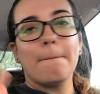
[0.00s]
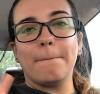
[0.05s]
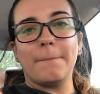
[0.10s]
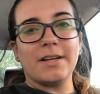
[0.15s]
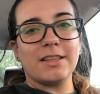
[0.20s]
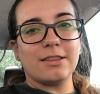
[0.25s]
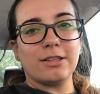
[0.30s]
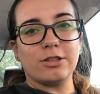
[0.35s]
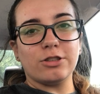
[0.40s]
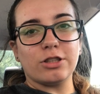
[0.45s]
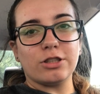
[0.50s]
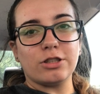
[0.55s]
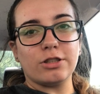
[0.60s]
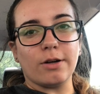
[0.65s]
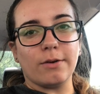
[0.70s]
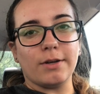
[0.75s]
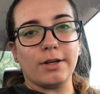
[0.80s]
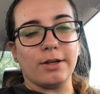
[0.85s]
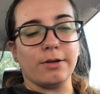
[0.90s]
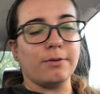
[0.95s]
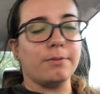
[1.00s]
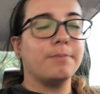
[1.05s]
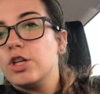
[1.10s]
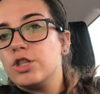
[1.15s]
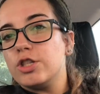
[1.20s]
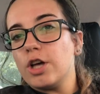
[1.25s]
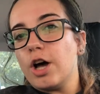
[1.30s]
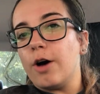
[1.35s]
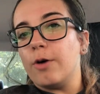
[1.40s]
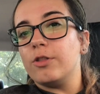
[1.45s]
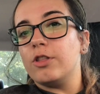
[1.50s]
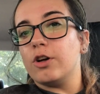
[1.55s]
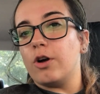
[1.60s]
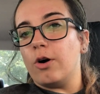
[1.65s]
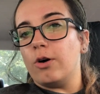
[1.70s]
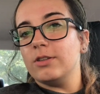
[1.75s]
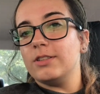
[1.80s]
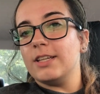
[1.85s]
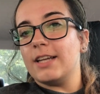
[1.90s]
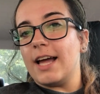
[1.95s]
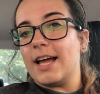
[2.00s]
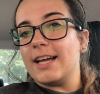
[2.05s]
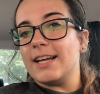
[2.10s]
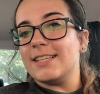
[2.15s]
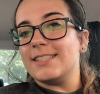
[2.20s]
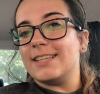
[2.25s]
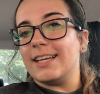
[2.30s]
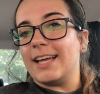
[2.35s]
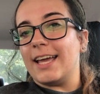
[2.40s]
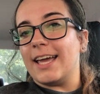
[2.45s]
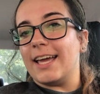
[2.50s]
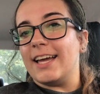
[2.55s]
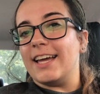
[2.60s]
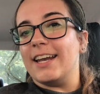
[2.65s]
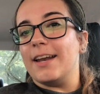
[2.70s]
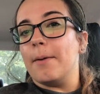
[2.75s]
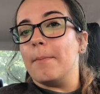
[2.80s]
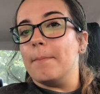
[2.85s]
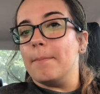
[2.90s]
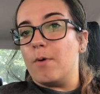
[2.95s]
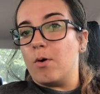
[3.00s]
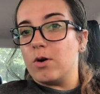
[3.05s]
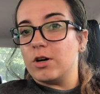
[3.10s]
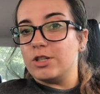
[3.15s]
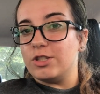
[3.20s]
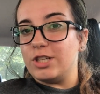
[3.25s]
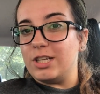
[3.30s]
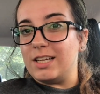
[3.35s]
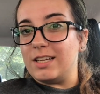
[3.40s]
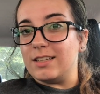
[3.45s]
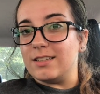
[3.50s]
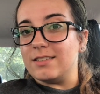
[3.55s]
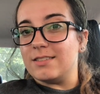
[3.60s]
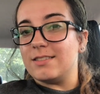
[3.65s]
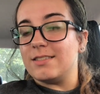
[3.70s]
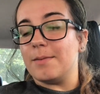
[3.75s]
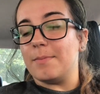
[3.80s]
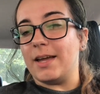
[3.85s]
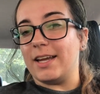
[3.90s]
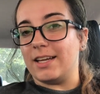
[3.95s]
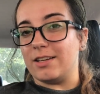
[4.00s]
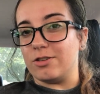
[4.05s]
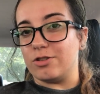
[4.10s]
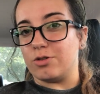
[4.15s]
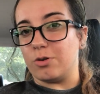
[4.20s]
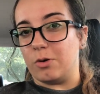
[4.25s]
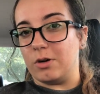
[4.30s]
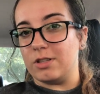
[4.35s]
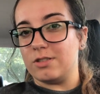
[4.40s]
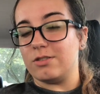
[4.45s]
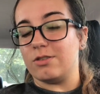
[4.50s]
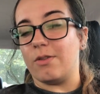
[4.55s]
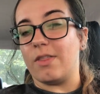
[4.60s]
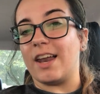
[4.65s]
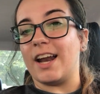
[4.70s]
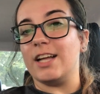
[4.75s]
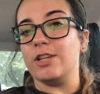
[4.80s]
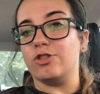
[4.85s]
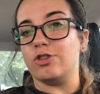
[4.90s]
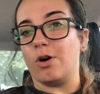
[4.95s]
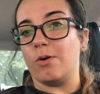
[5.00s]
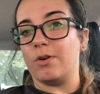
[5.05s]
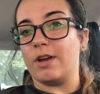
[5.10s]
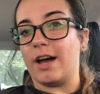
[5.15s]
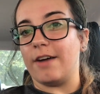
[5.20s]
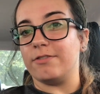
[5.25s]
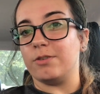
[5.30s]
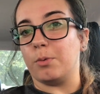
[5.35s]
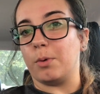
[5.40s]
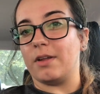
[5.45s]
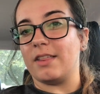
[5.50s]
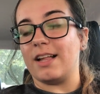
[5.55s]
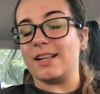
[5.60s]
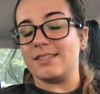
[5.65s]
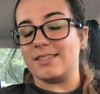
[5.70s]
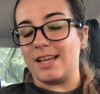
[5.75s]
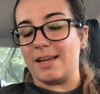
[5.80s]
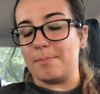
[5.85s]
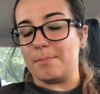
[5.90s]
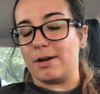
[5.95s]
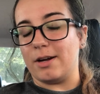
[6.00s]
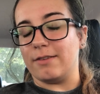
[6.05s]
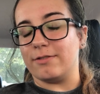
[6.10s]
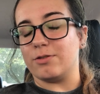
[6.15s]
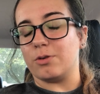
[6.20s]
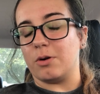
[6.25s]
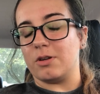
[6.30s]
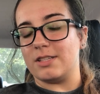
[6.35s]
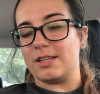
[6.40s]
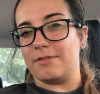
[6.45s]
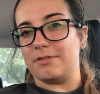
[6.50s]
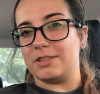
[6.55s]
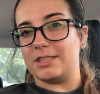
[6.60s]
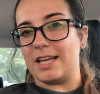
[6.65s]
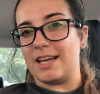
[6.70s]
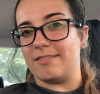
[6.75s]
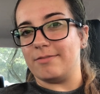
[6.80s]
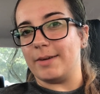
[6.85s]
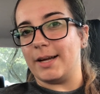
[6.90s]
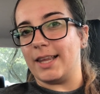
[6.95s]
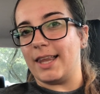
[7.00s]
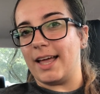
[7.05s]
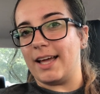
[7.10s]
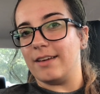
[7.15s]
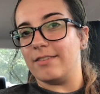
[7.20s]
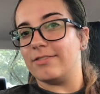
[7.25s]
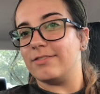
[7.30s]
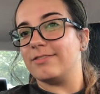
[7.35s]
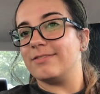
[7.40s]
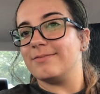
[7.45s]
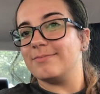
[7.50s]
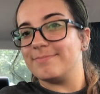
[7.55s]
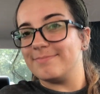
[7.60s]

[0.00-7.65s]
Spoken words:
but they're just so cute. So the goal today is to get more jeans to make into shorts so that I don't have to wear that same pair of shorts every day of my life.